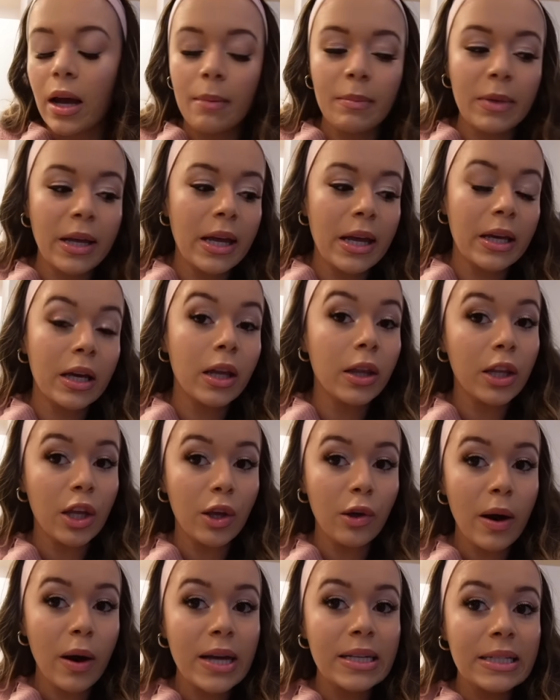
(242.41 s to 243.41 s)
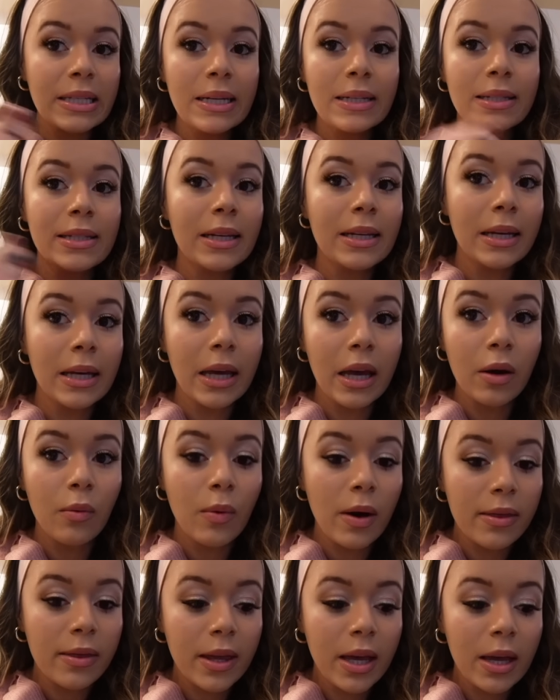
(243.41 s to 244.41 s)
I'm like, the US needs to get
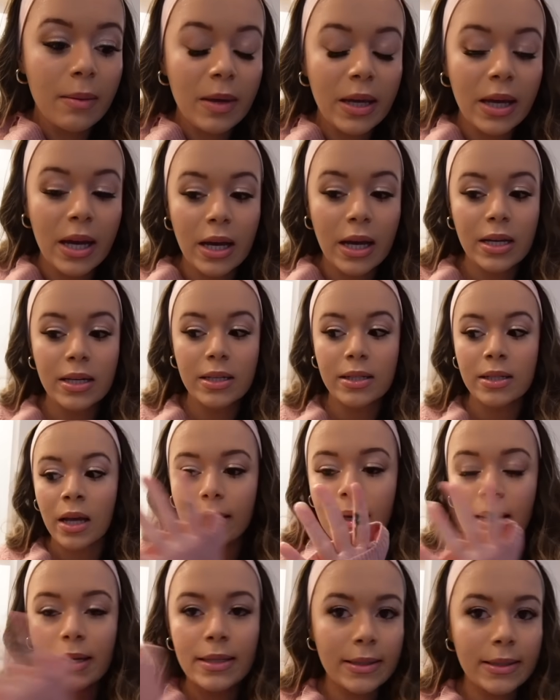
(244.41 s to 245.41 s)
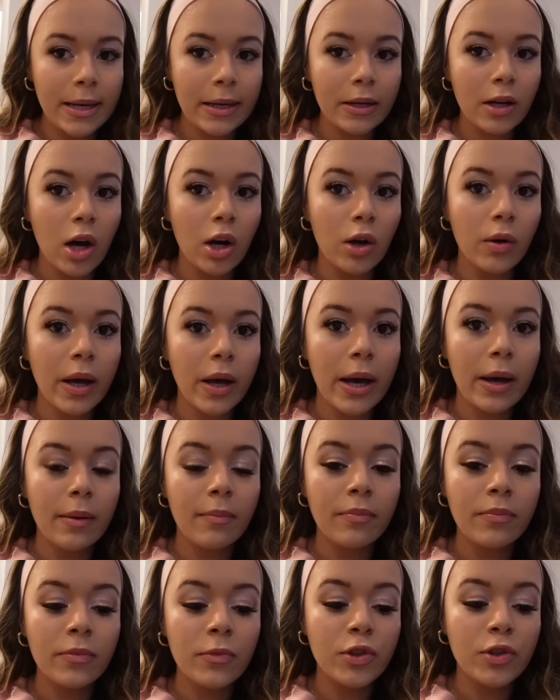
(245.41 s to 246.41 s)
with it because it's like not
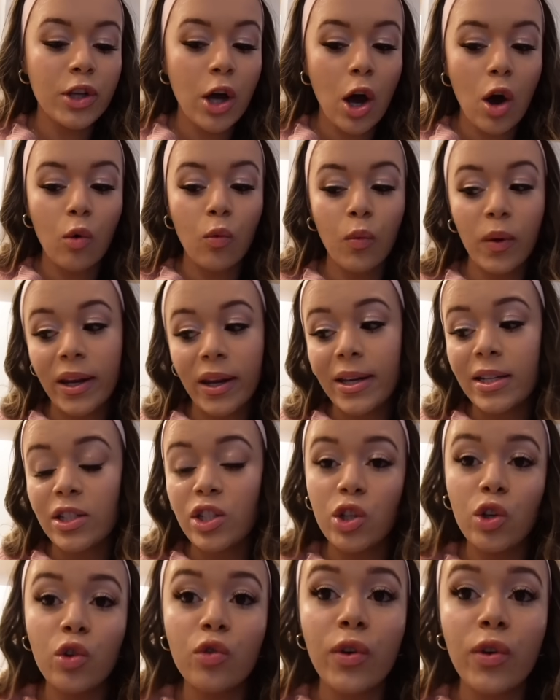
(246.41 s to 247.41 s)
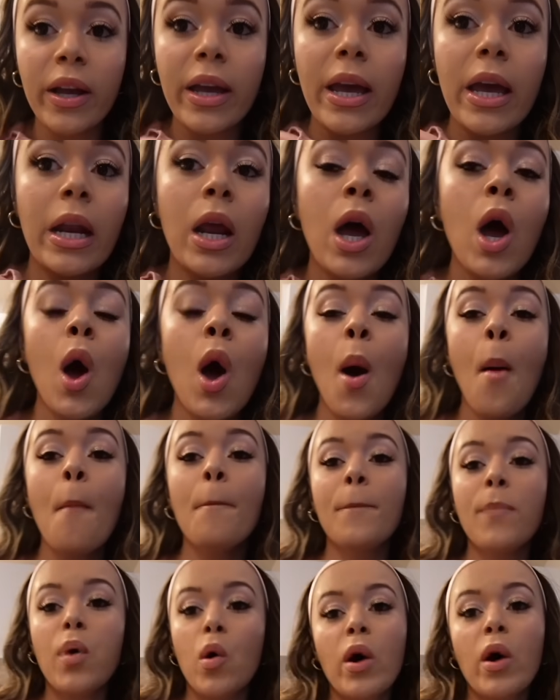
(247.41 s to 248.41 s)
okay. So we need to freaking
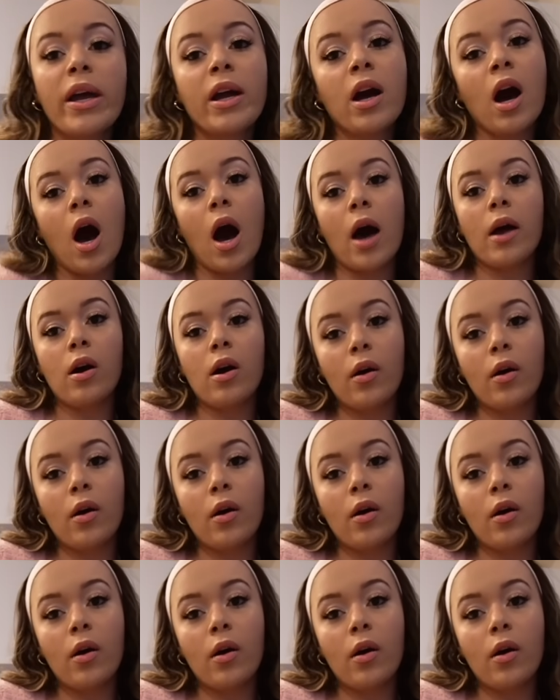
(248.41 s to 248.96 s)
boycott,